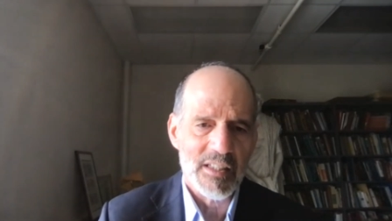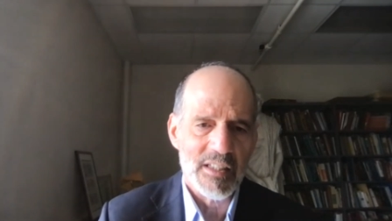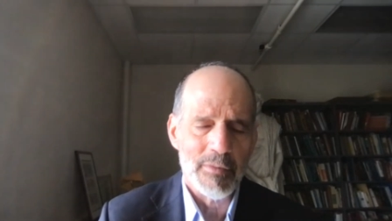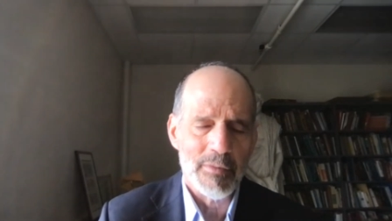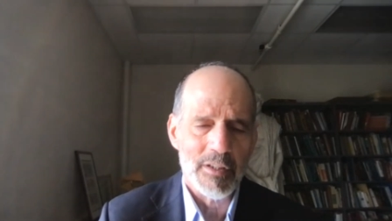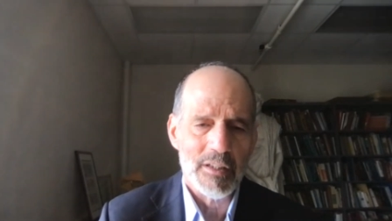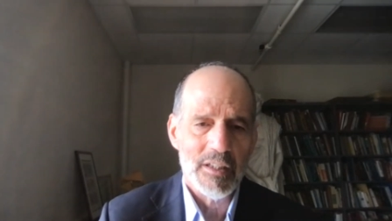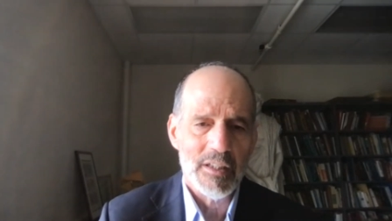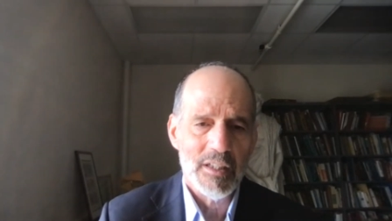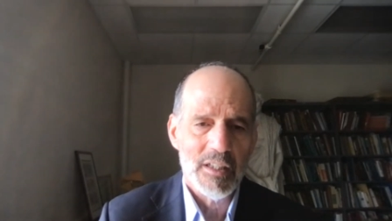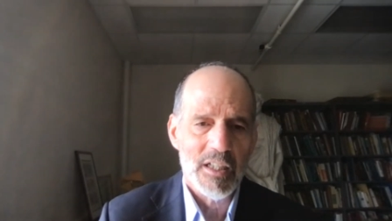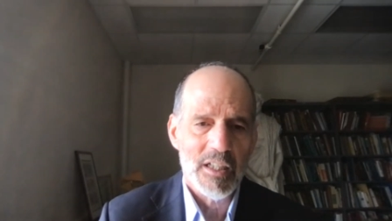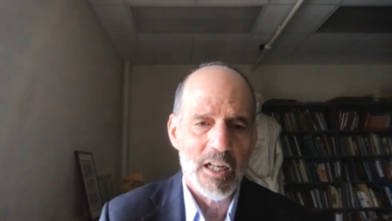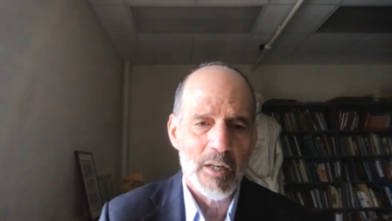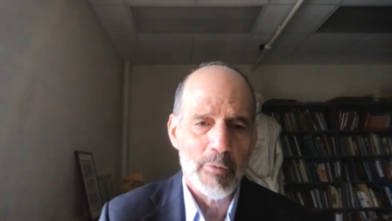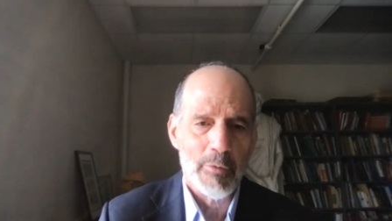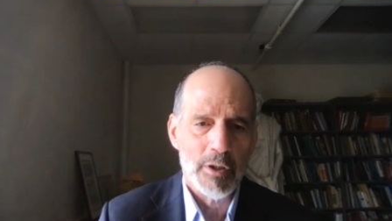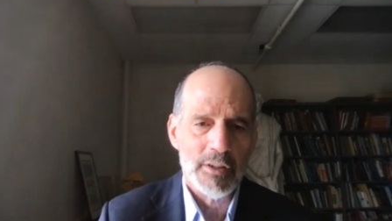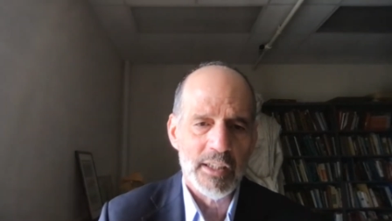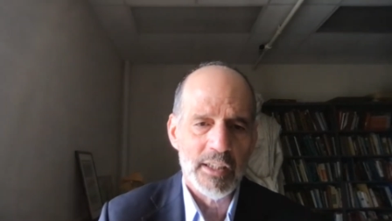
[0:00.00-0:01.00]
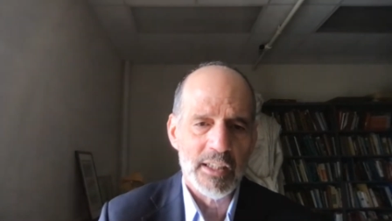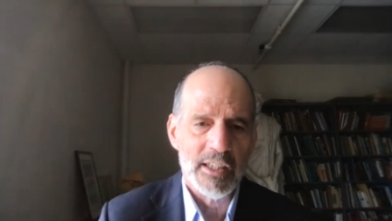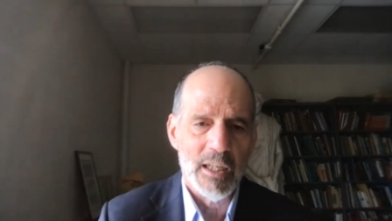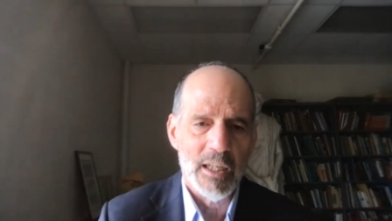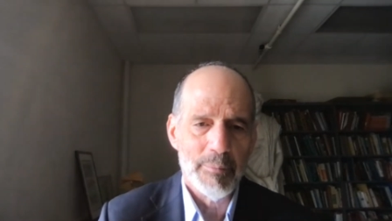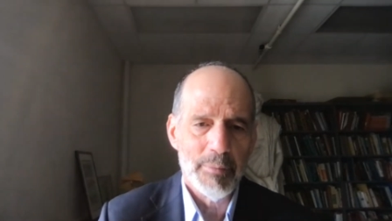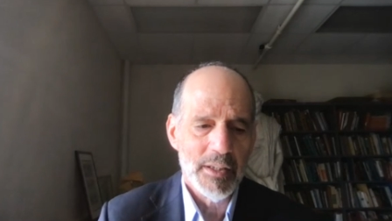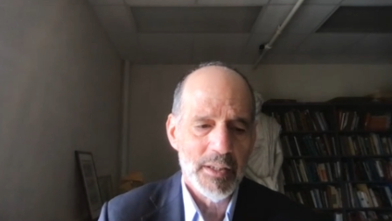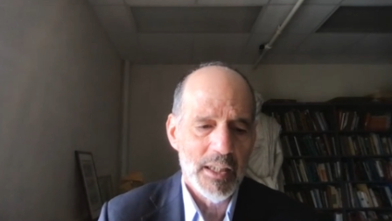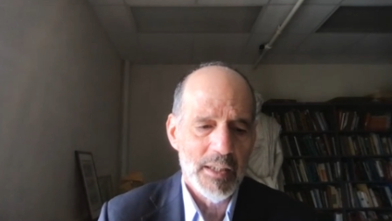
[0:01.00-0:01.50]
him a real leg
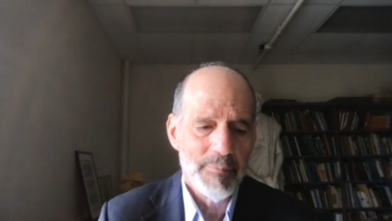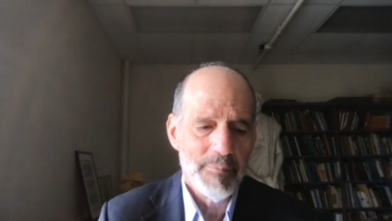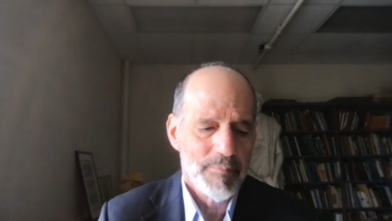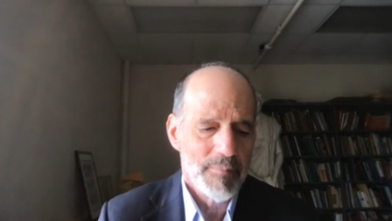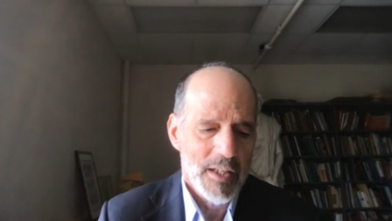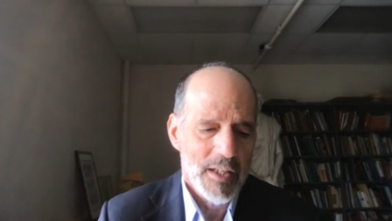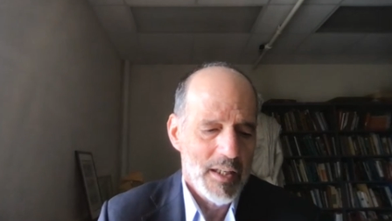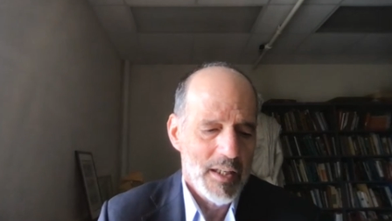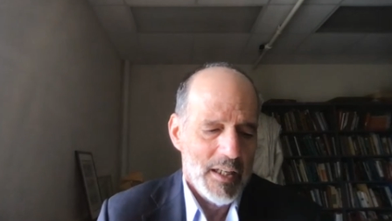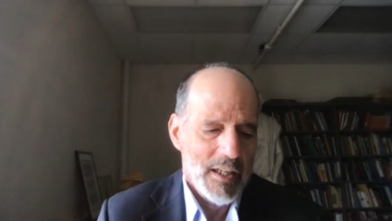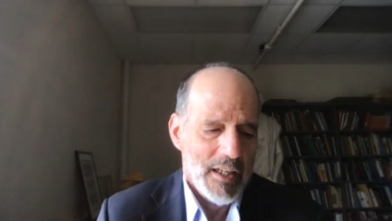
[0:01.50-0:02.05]
up. And then